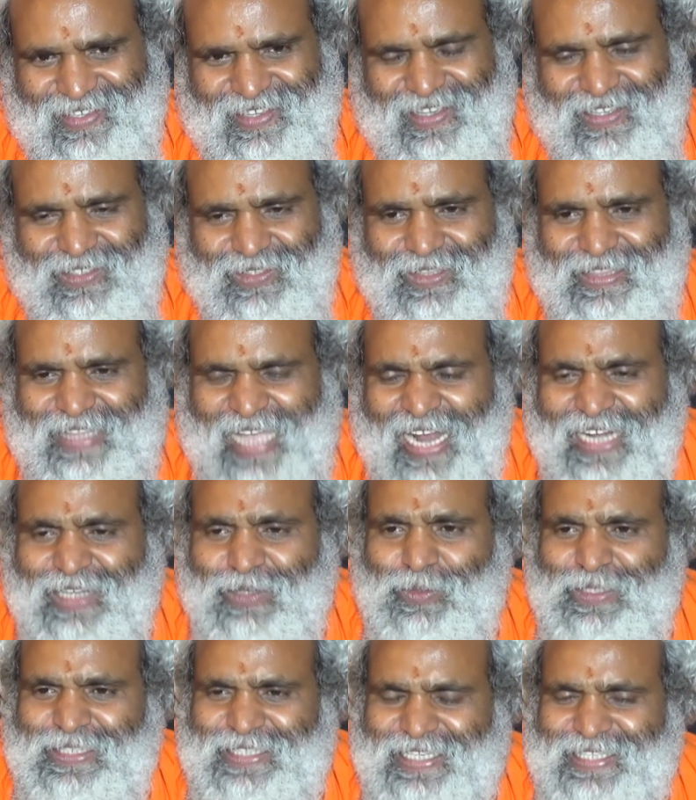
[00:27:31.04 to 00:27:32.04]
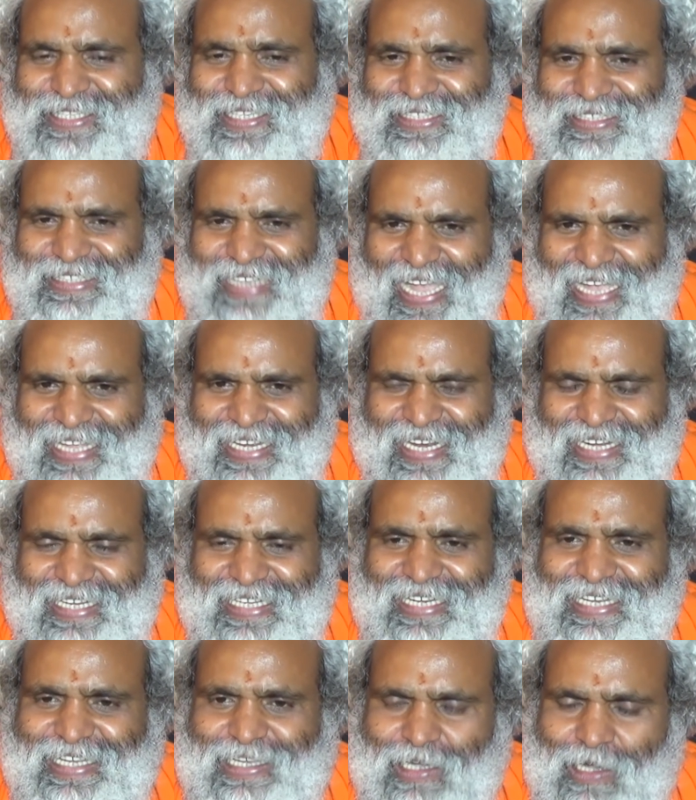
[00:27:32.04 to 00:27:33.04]
So that which is
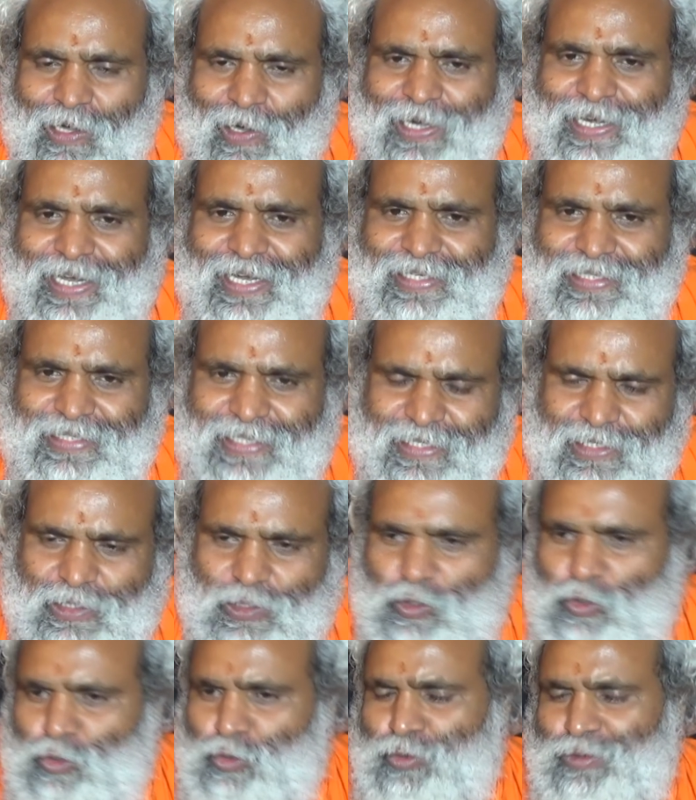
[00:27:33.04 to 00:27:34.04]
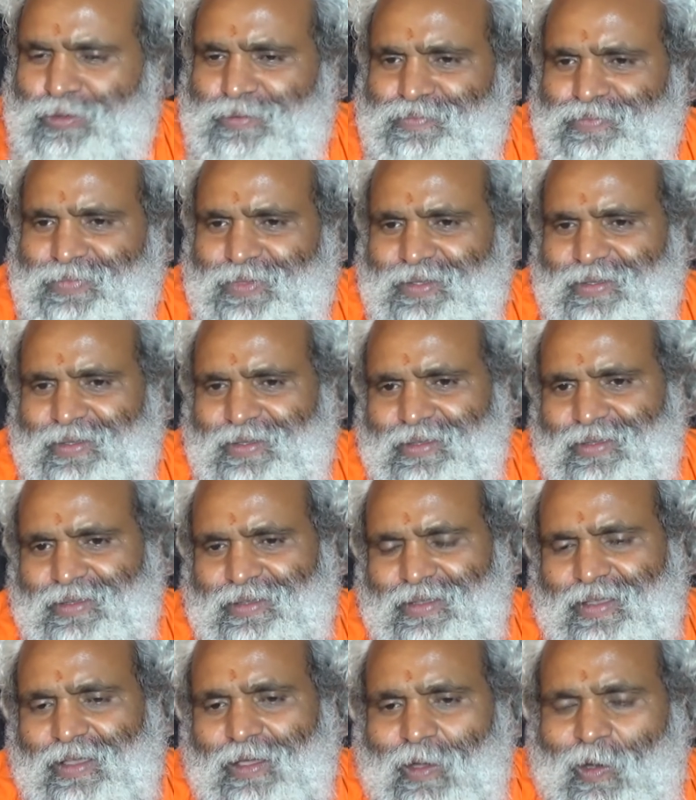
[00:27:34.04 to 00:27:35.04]
directly connected to,
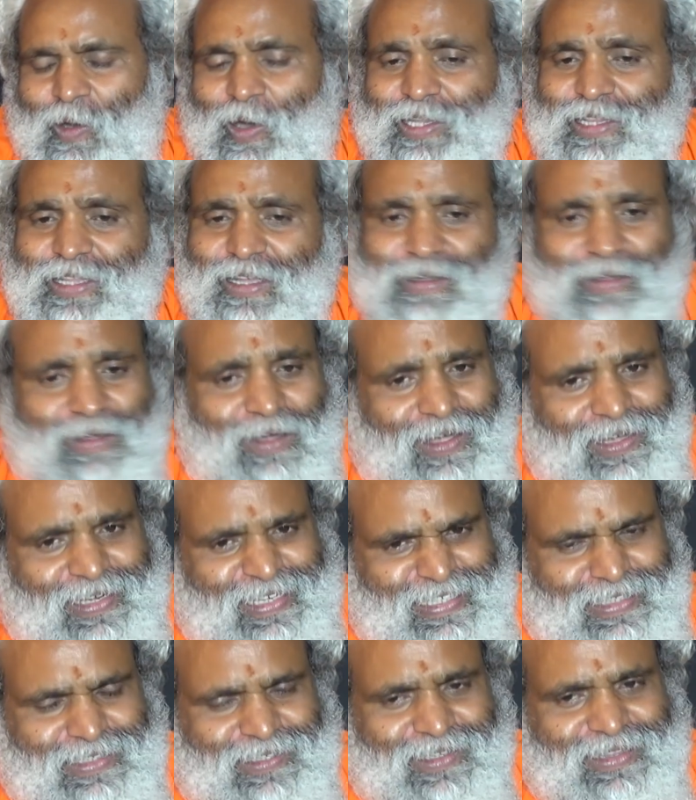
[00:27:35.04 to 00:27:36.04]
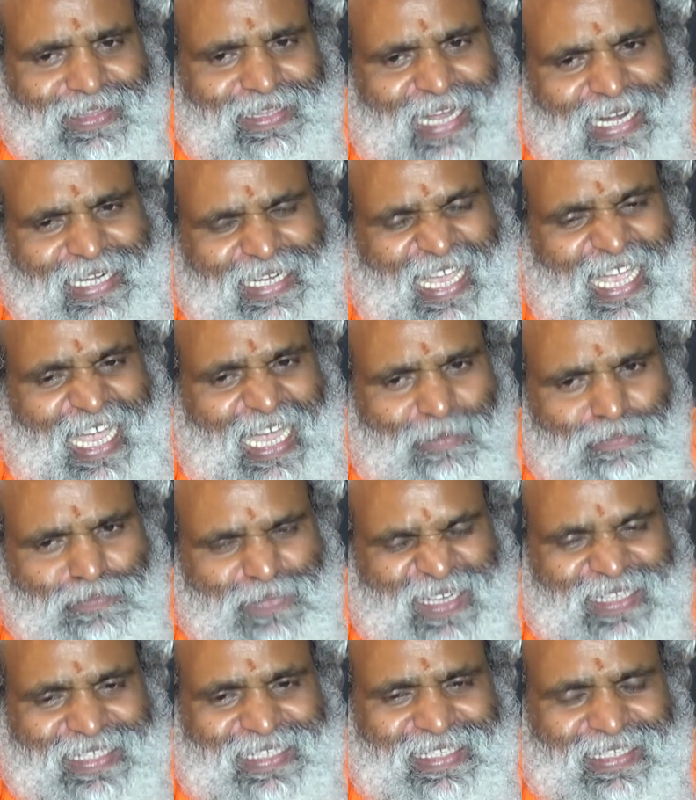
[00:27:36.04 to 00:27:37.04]
or the cognition that
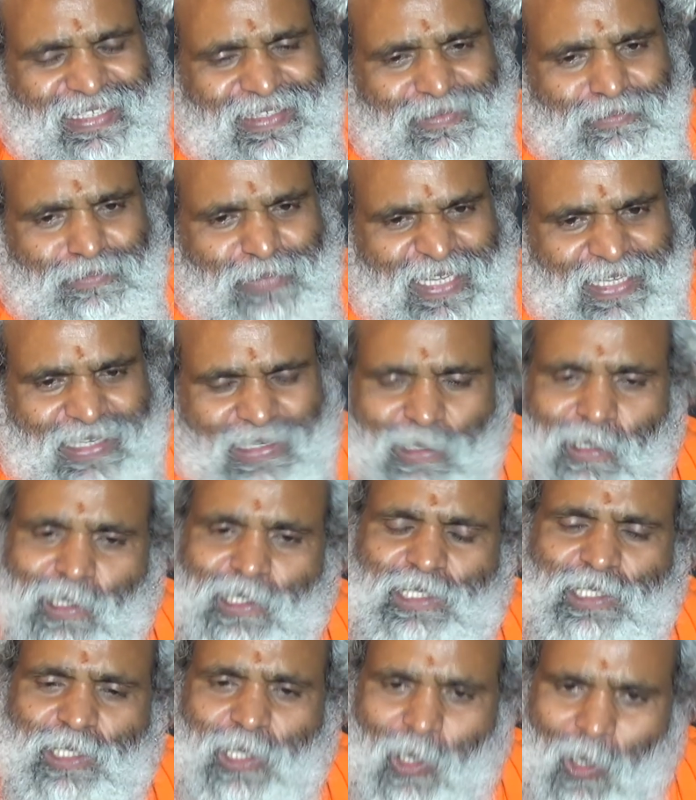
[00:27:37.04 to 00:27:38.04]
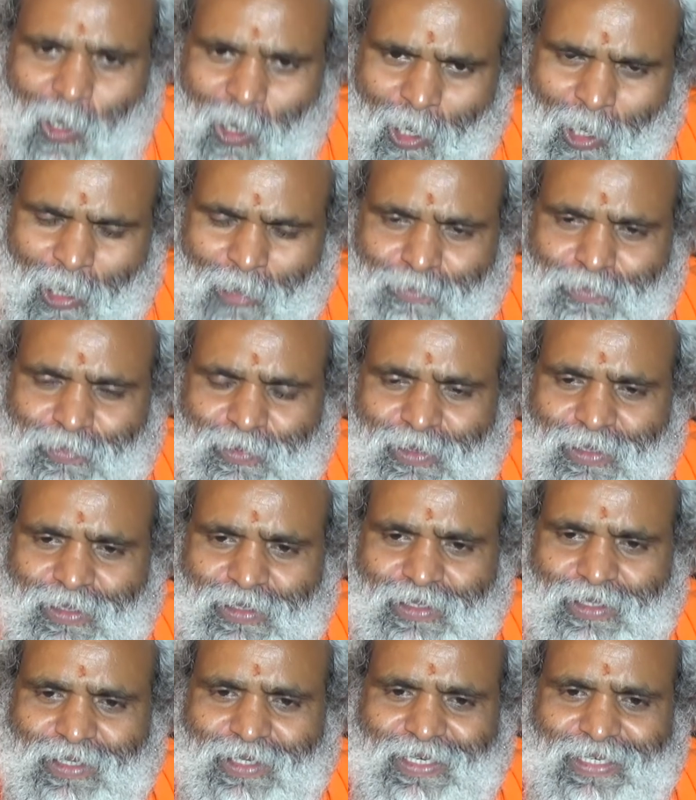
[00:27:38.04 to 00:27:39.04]
happens because of
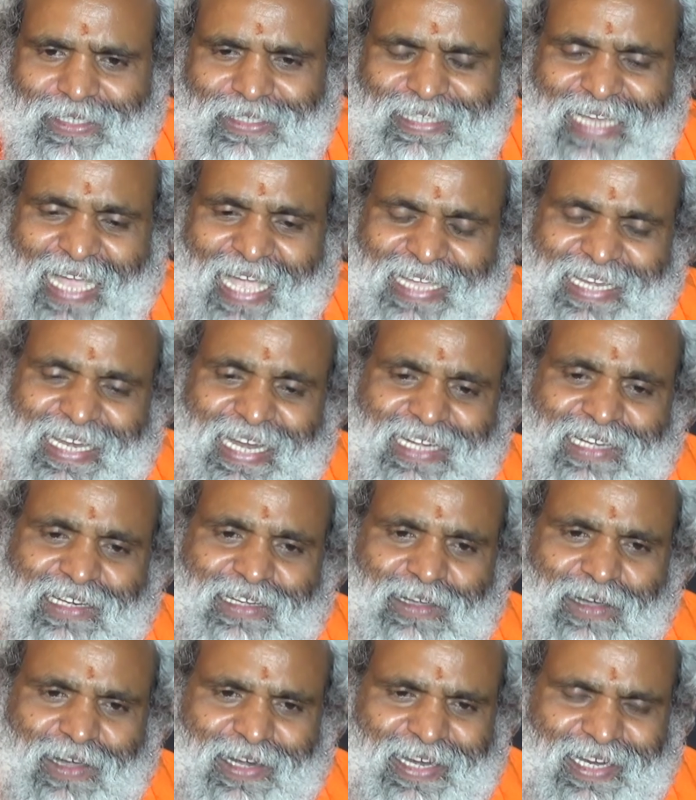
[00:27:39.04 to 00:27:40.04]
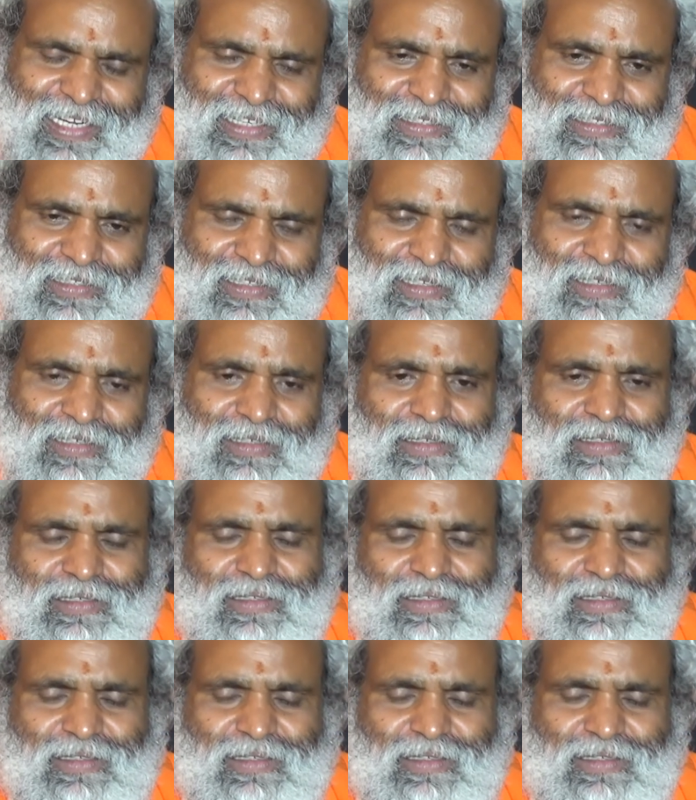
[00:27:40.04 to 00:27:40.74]
direct connection